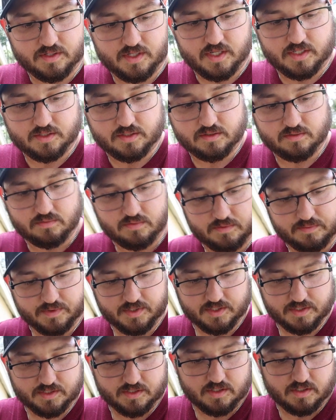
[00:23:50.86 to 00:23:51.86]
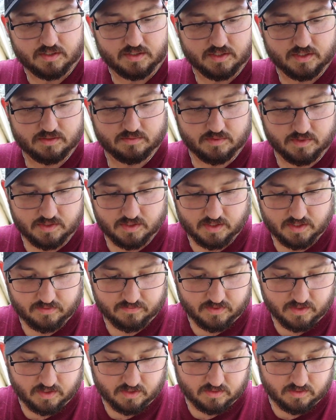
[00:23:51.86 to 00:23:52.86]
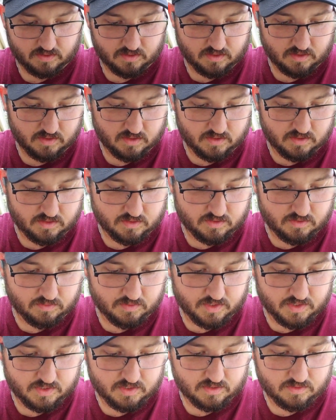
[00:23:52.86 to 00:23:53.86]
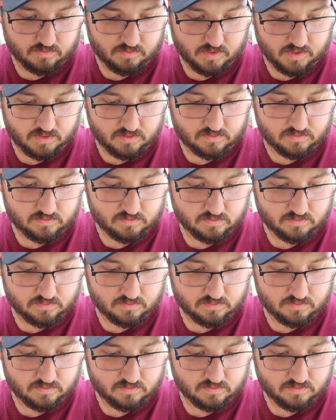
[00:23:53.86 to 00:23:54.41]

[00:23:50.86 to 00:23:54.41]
that too, when we install this, we're going to give it a good twist as well.